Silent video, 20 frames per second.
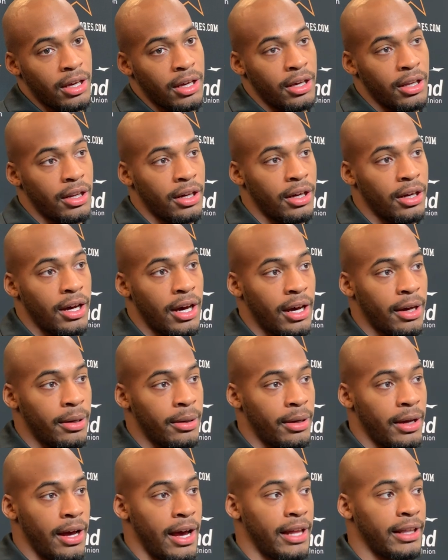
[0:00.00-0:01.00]
And
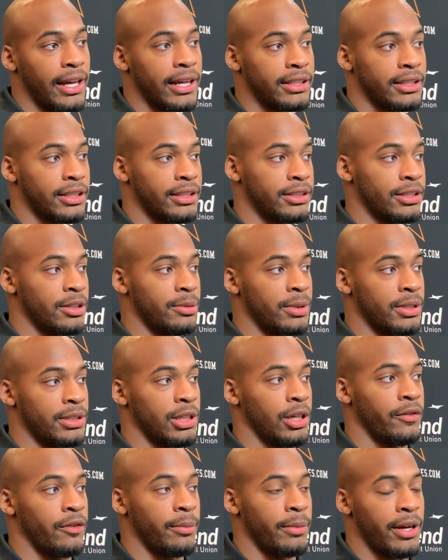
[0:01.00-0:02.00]
I like to consider
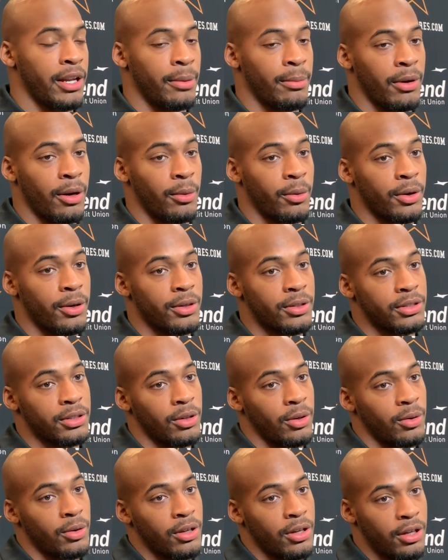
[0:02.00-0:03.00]
myself a man of my word,
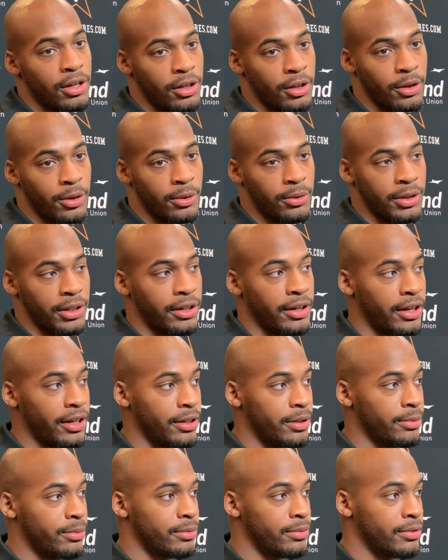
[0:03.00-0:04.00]
so, you know, here I
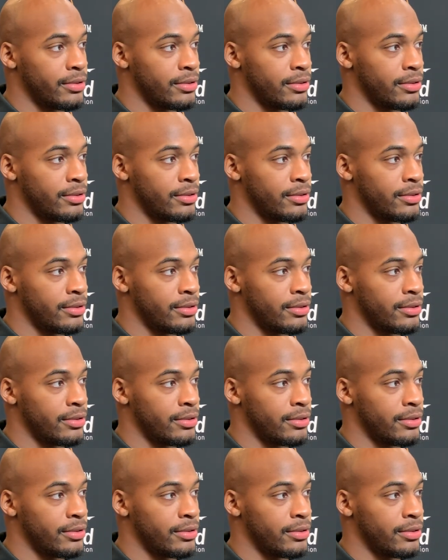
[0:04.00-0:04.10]
am.